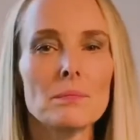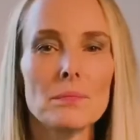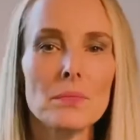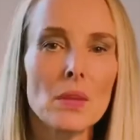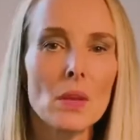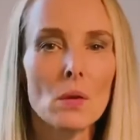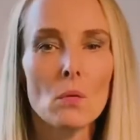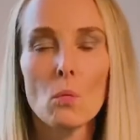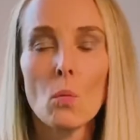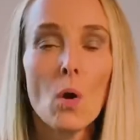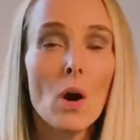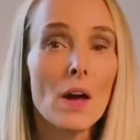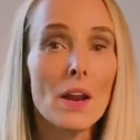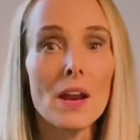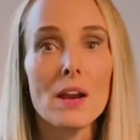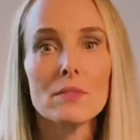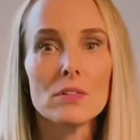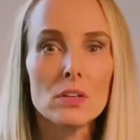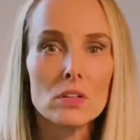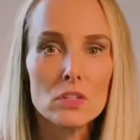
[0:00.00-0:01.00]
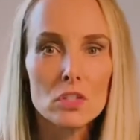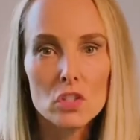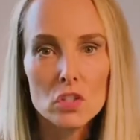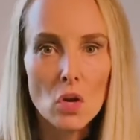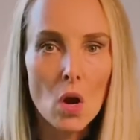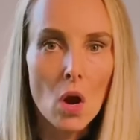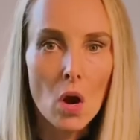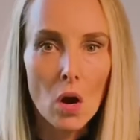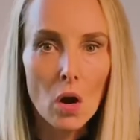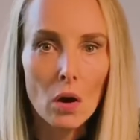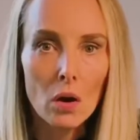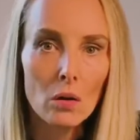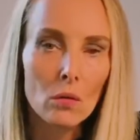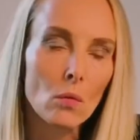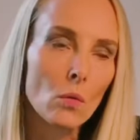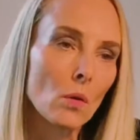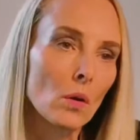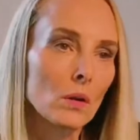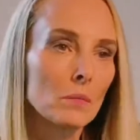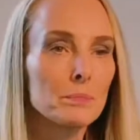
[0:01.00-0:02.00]
whatever star
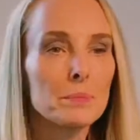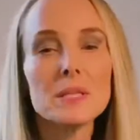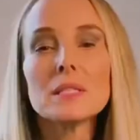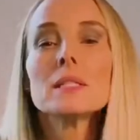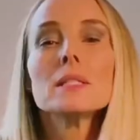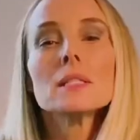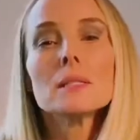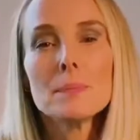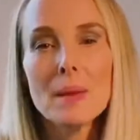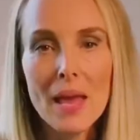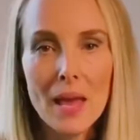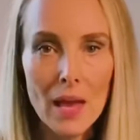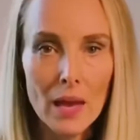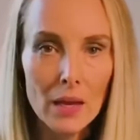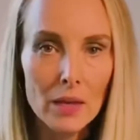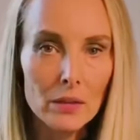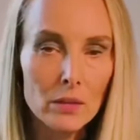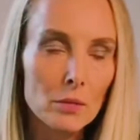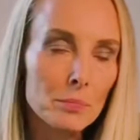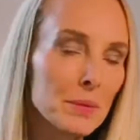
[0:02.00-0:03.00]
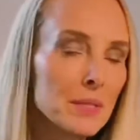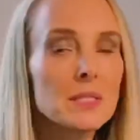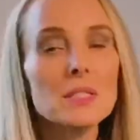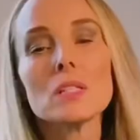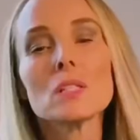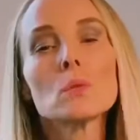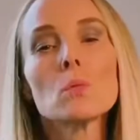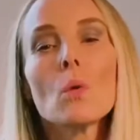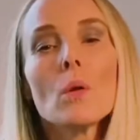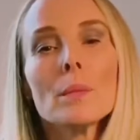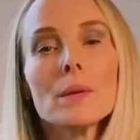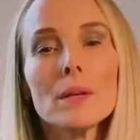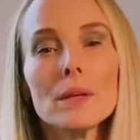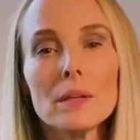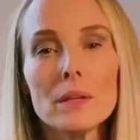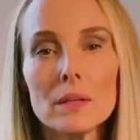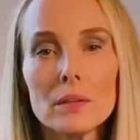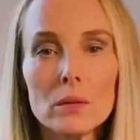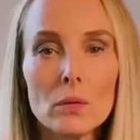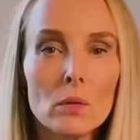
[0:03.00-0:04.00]
or businessman or
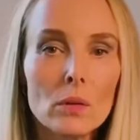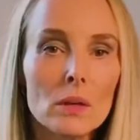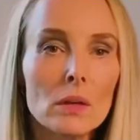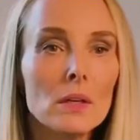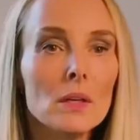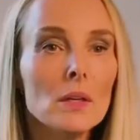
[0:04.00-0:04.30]
businesswoman or,